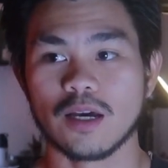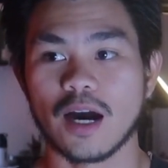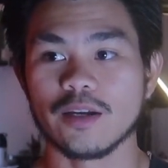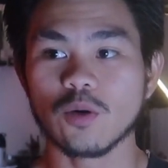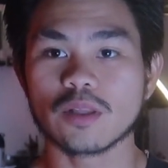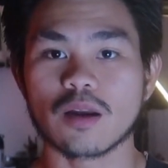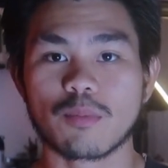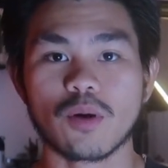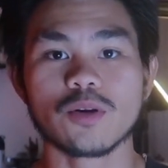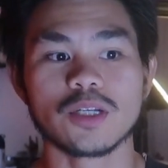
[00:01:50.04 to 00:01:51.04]
I know that
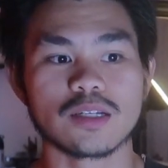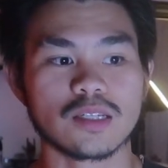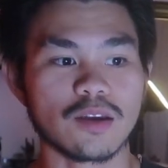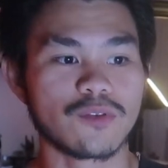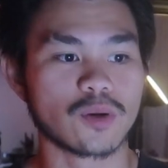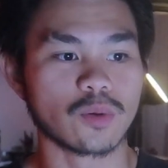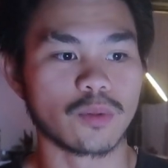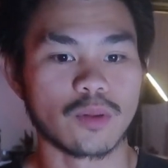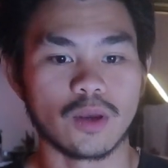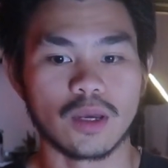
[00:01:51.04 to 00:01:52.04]
approaching is difficult.
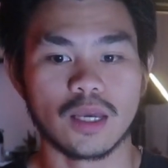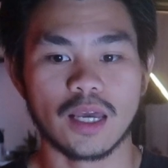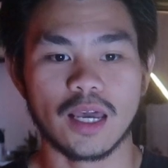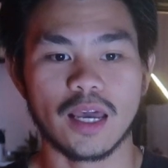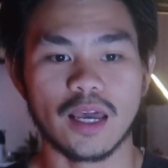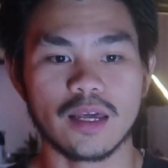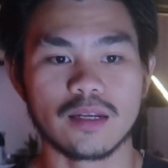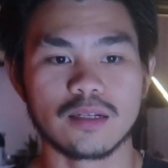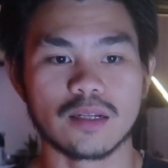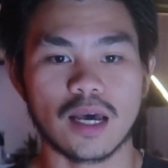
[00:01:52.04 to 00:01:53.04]

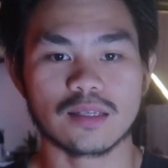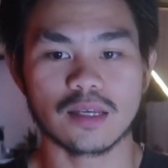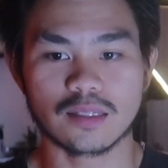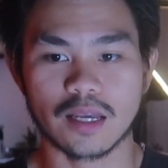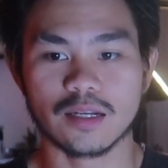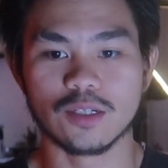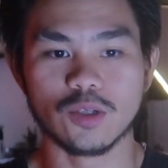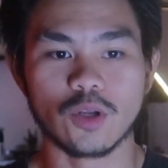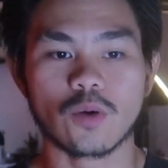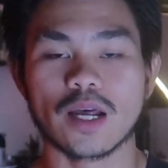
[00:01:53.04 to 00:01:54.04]
And as I said,
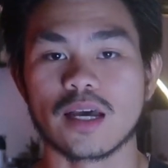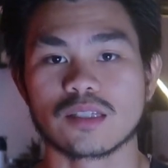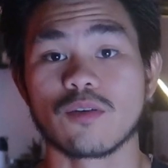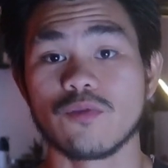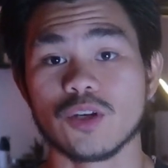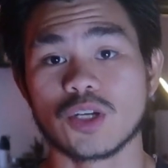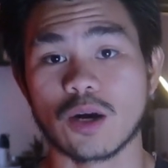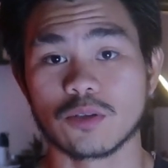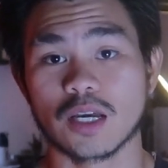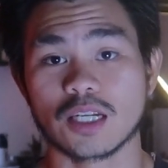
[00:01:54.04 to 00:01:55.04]
you don't ask a fish
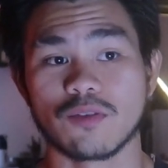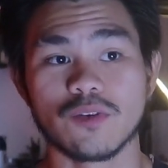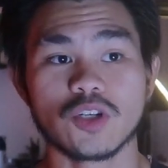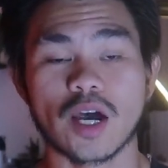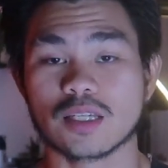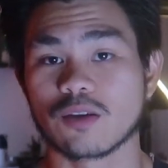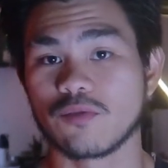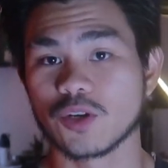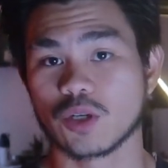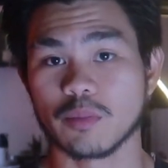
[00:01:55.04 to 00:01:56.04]
how to catch a fish, you ask a
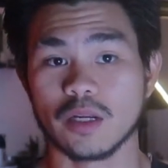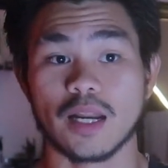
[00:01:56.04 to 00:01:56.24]
fisherman.